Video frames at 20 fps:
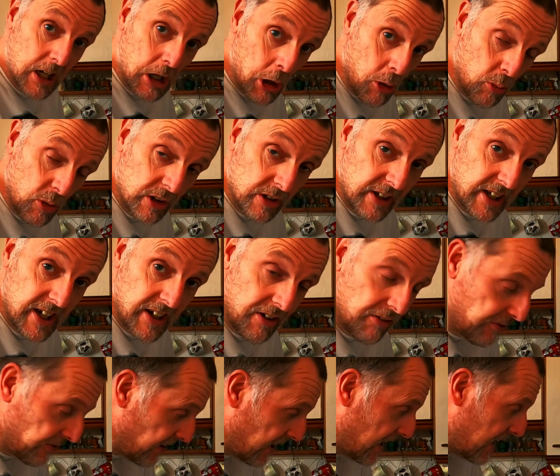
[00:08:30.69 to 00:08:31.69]
and we'll
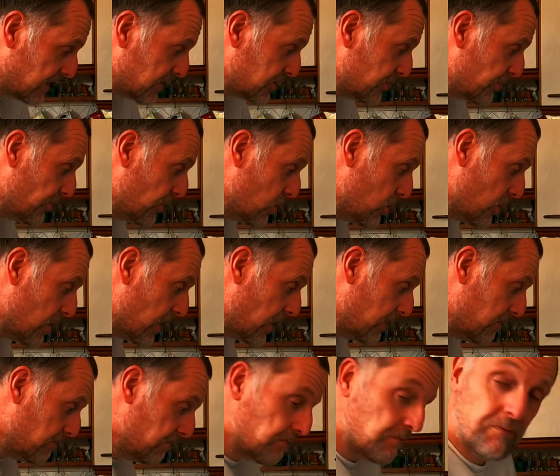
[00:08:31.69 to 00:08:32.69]
leave that for a
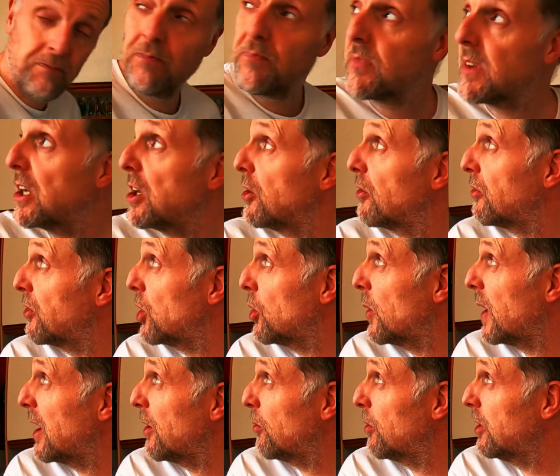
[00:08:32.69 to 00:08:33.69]
few
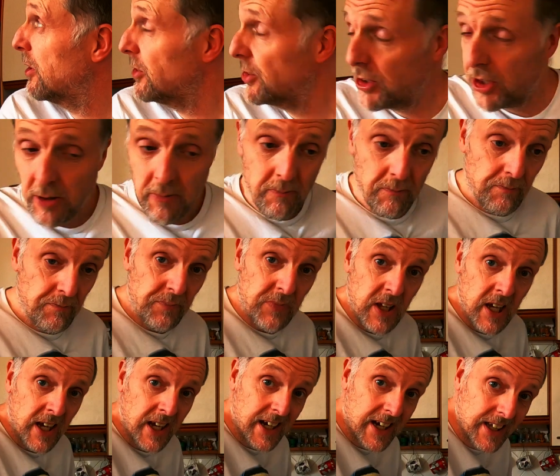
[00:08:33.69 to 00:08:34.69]
hours,
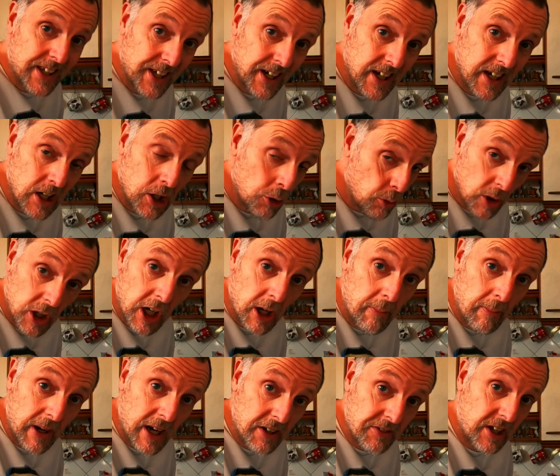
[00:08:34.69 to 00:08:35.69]
and we'll
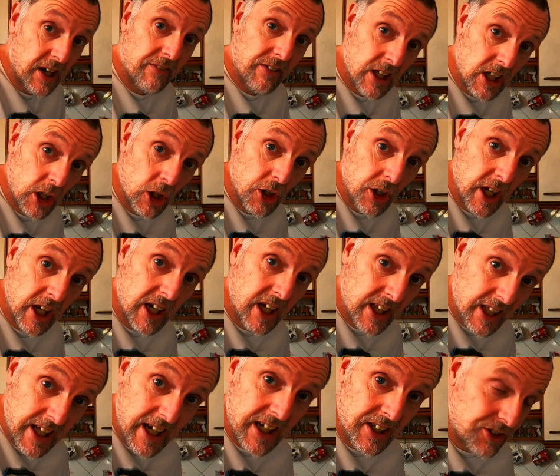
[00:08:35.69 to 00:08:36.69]
come back and have a look at
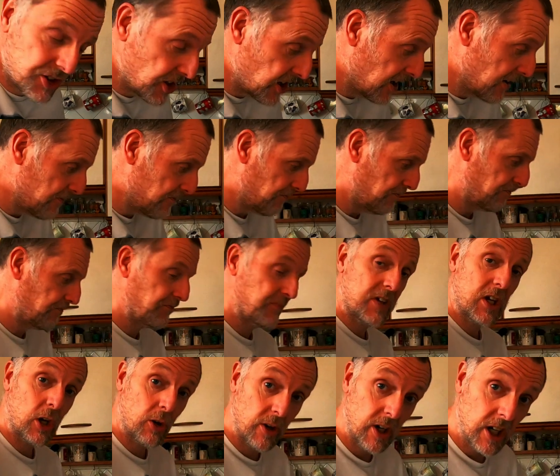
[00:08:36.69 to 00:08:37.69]
it later.
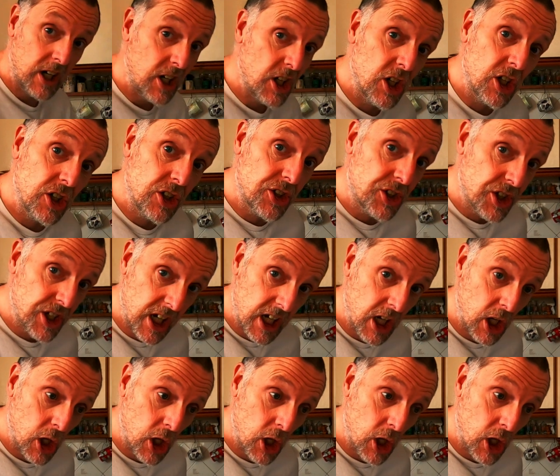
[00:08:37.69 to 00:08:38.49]
So, see